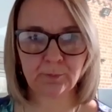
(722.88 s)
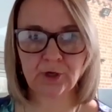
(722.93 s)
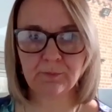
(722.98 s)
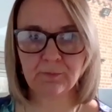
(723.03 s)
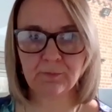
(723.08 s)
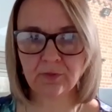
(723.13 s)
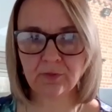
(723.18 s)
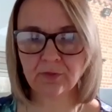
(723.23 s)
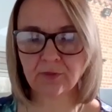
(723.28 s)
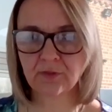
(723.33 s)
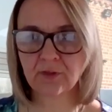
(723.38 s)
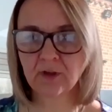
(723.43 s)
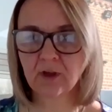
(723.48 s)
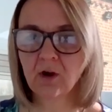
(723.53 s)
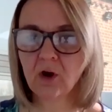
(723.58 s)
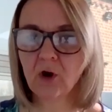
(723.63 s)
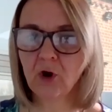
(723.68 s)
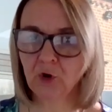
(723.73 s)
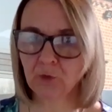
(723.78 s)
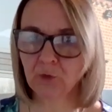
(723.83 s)
per month
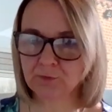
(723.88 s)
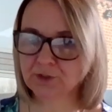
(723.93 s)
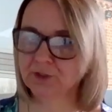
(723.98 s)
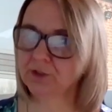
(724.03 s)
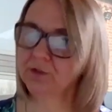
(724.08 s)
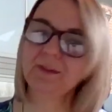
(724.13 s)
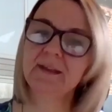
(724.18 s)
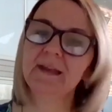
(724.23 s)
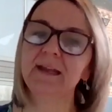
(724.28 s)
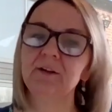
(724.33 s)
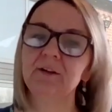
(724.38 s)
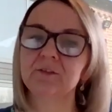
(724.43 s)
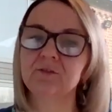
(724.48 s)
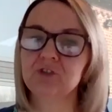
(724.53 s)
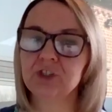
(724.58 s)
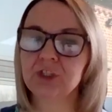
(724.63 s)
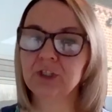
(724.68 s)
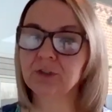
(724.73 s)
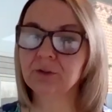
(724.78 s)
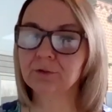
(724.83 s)
up to the end
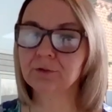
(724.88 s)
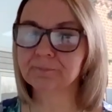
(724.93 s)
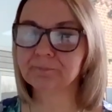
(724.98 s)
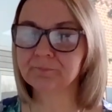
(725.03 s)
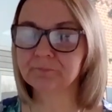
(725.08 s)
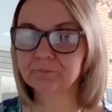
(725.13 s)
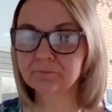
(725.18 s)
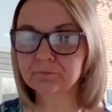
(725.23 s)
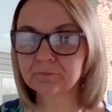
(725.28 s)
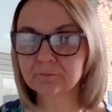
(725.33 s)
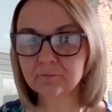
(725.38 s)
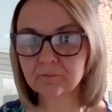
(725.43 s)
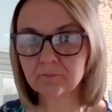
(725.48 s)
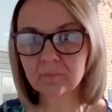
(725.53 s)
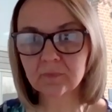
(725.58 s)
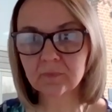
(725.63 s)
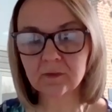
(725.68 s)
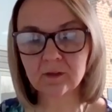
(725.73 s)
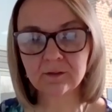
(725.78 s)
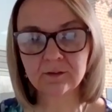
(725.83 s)
of June.
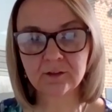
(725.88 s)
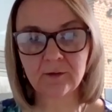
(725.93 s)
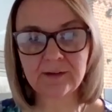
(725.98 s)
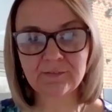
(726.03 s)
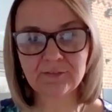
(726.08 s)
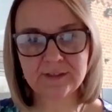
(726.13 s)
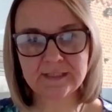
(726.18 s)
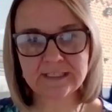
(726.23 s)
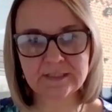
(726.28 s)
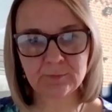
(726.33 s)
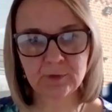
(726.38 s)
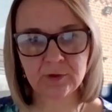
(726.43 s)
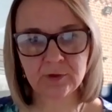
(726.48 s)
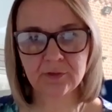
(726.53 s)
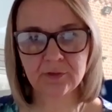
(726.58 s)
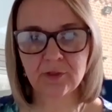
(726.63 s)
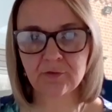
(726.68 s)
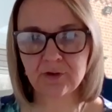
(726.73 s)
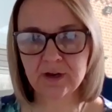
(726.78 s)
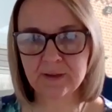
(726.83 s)
So after this
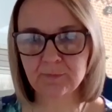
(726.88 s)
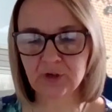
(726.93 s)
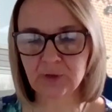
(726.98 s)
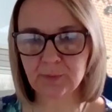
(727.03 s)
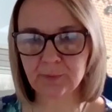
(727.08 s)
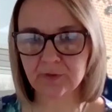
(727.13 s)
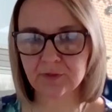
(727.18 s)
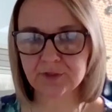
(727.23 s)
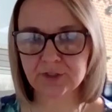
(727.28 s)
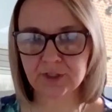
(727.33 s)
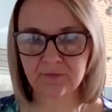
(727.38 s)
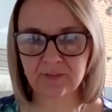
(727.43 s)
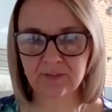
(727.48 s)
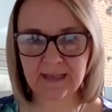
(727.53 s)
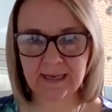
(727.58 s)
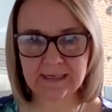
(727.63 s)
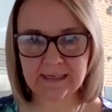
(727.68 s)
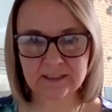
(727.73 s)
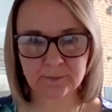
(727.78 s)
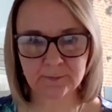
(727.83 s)
month, 3 more months of
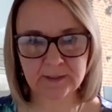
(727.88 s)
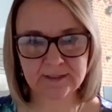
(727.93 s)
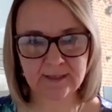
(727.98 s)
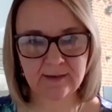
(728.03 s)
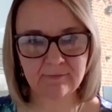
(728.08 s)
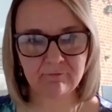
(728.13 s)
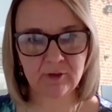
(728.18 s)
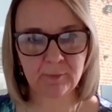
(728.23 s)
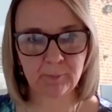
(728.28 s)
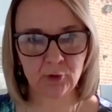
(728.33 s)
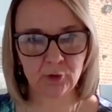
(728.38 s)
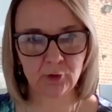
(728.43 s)
the 80%